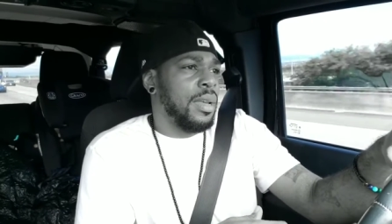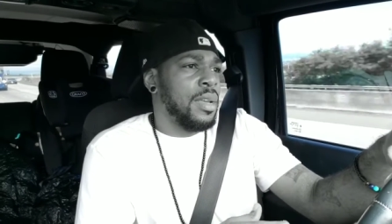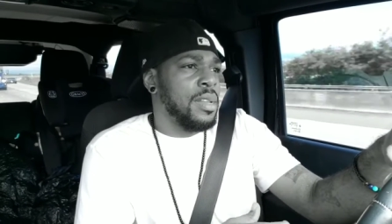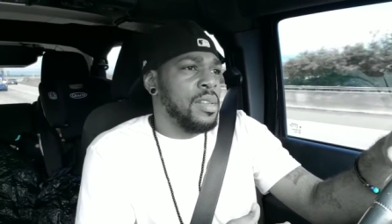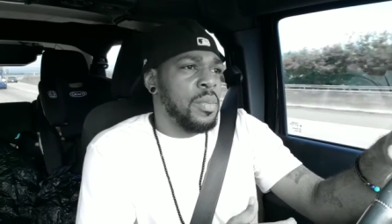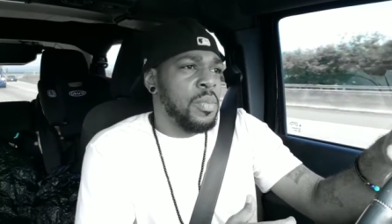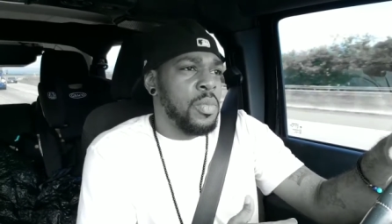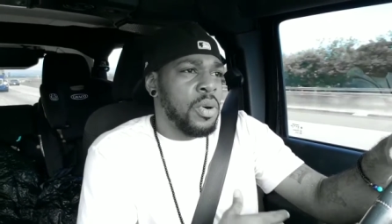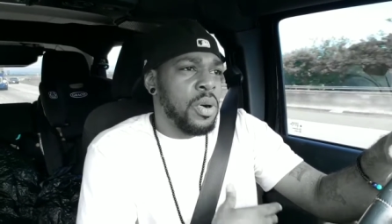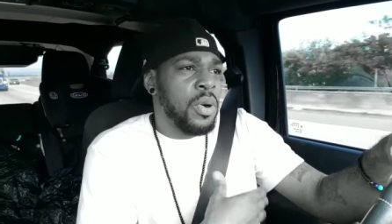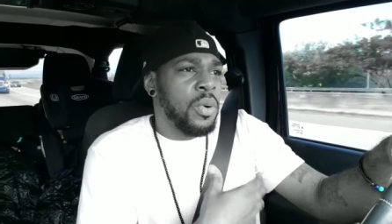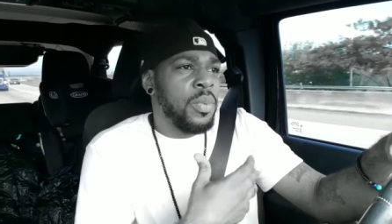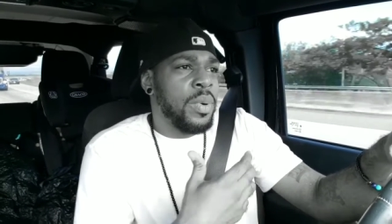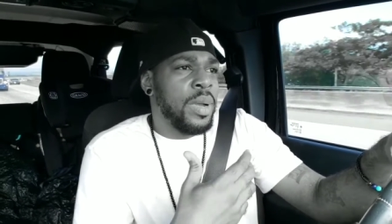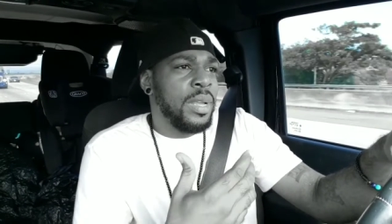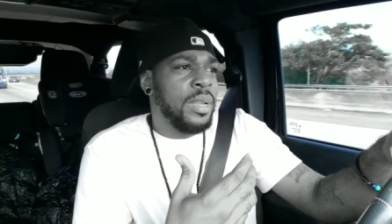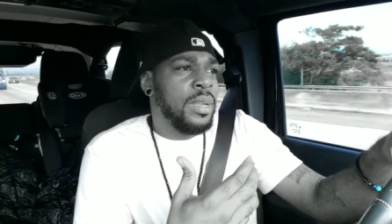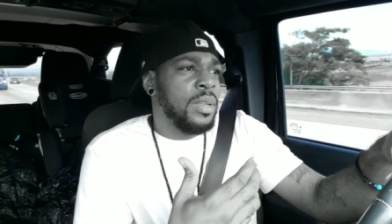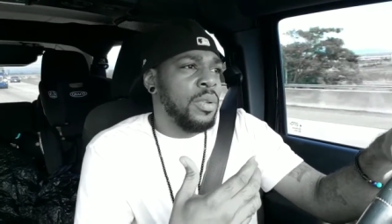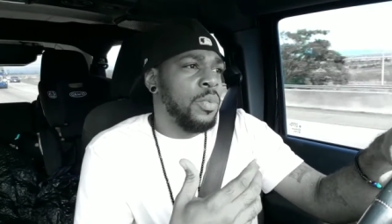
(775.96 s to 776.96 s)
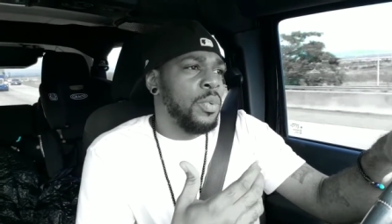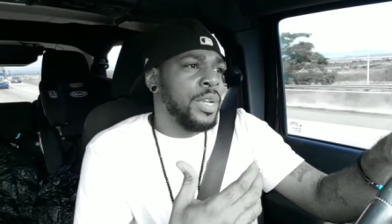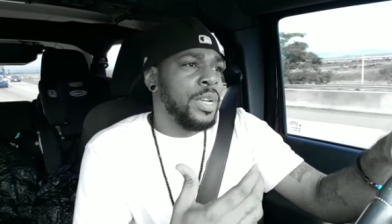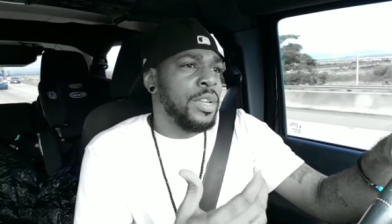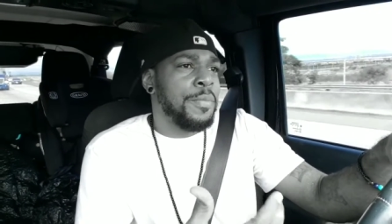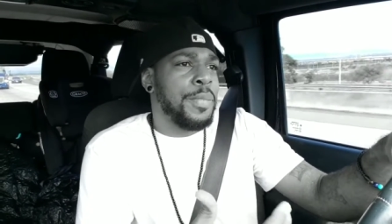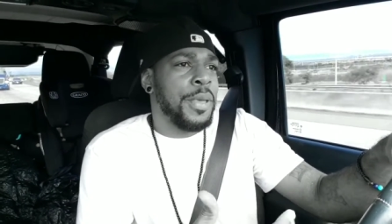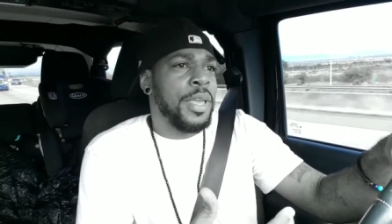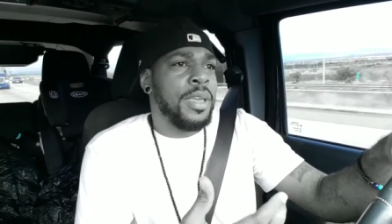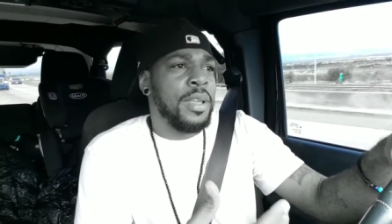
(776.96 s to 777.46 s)
And the more we
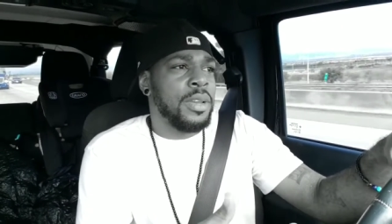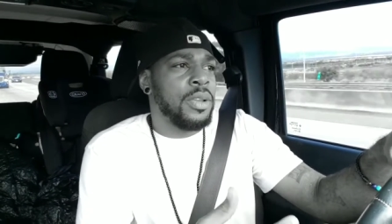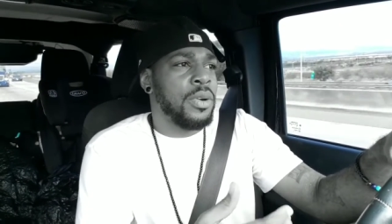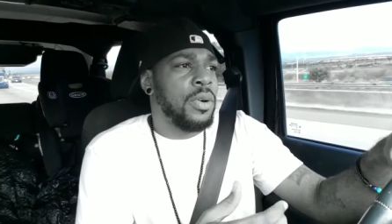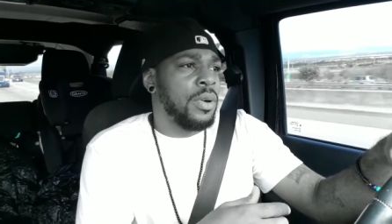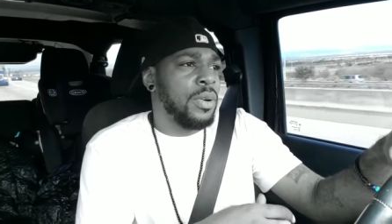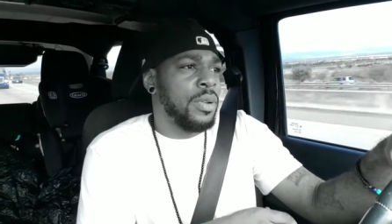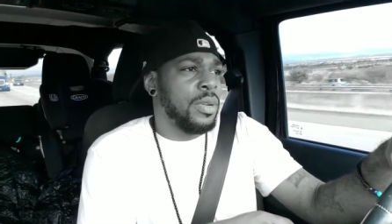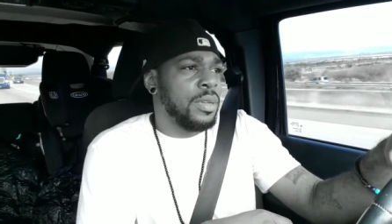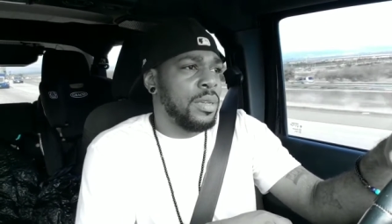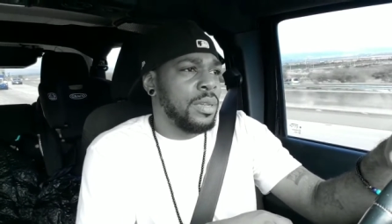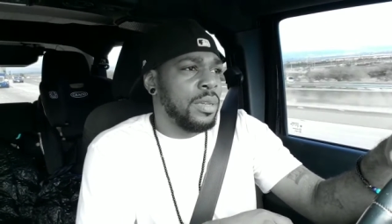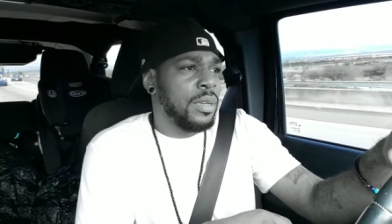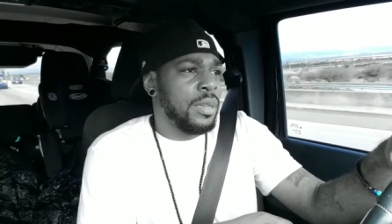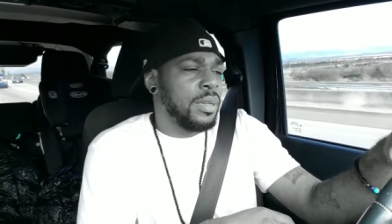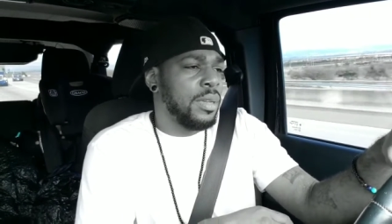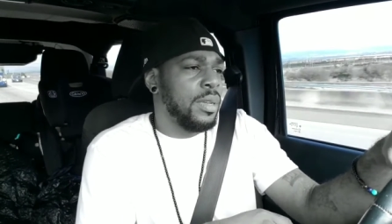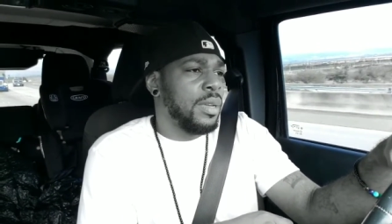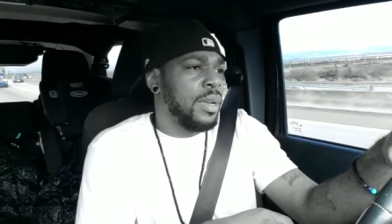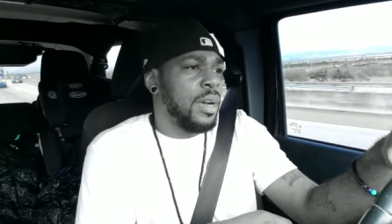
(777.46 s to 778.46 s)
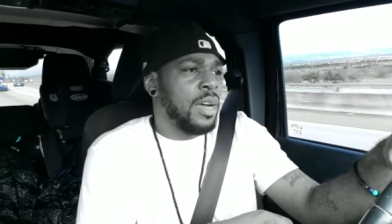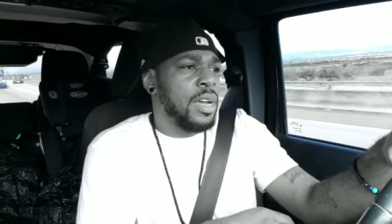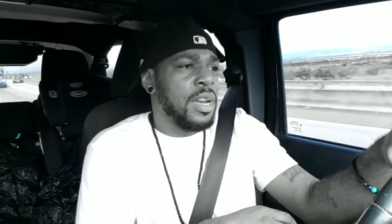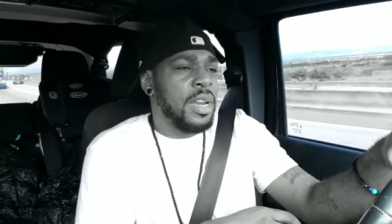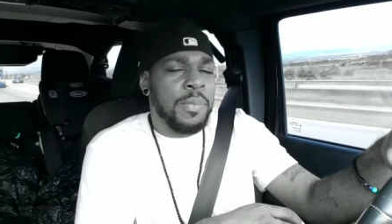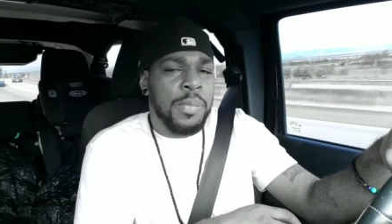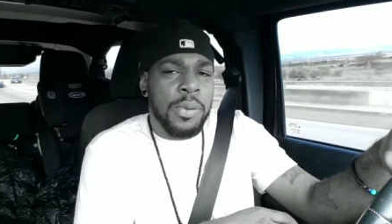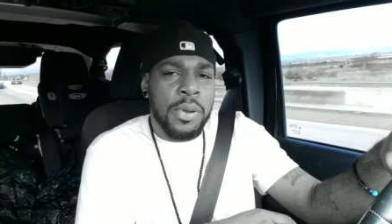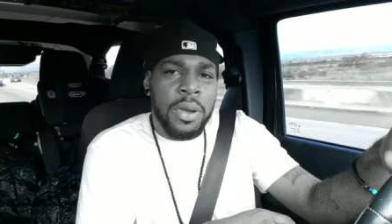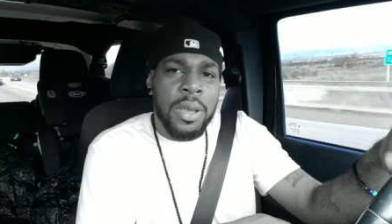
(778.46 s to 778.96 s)
depend on
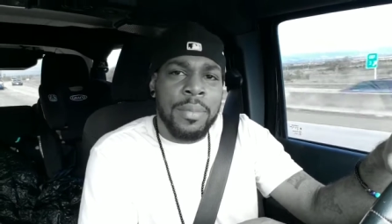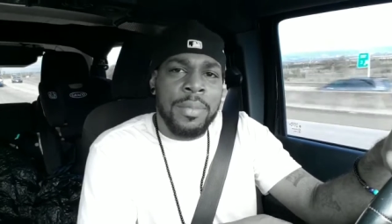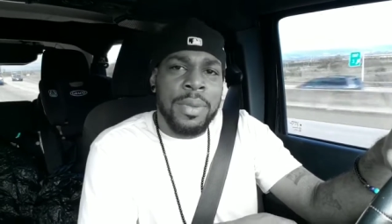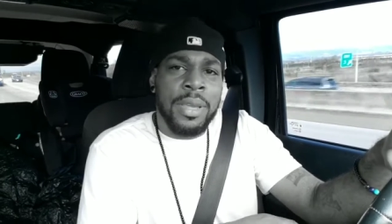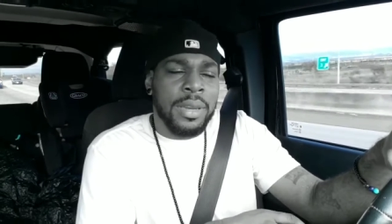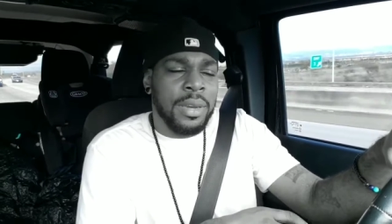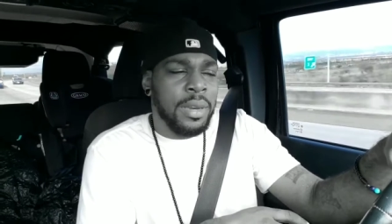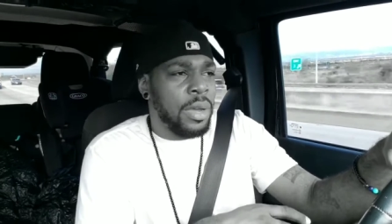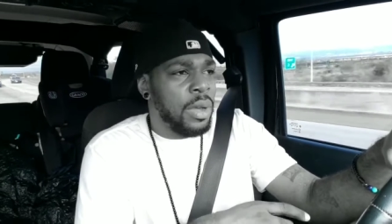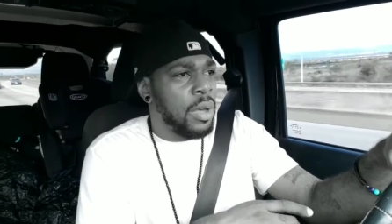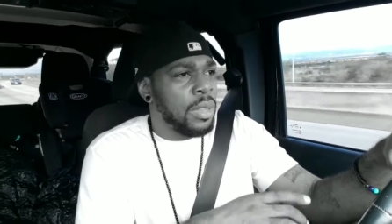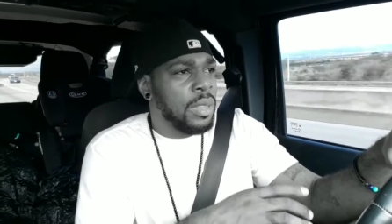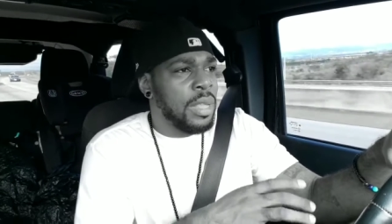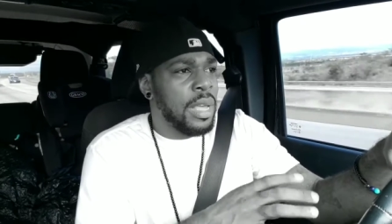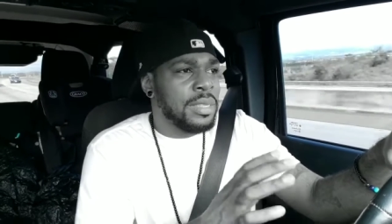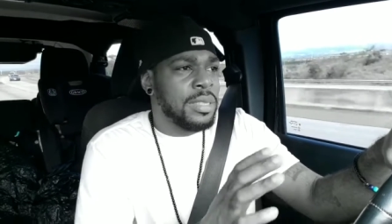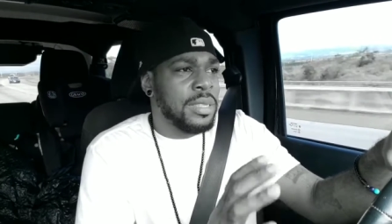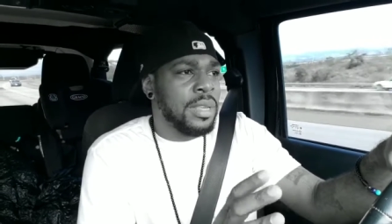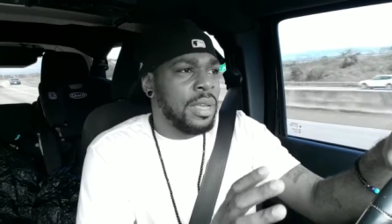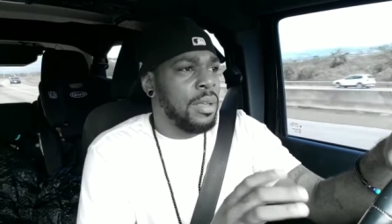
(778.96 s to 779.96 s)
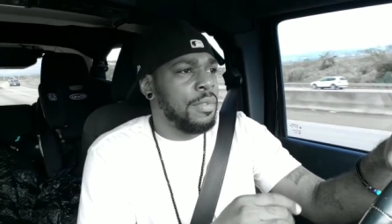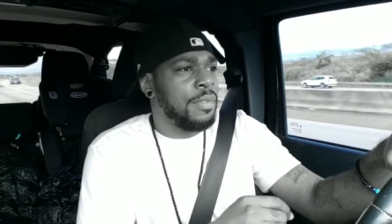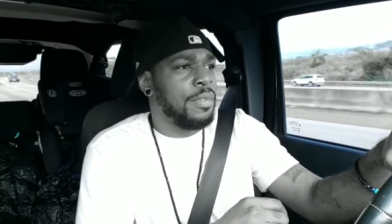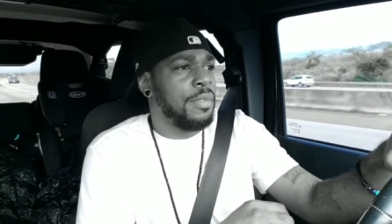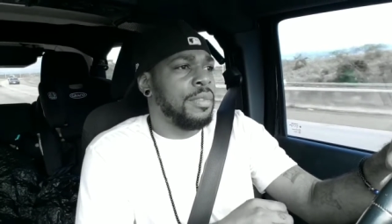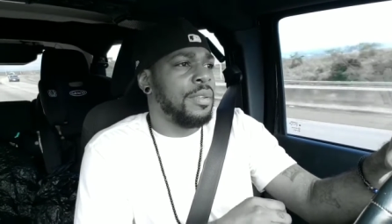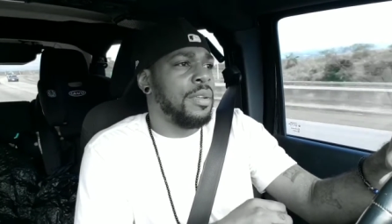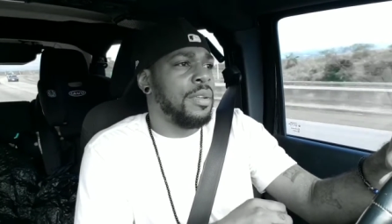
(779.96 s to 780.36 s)
unemployment and all that stuff,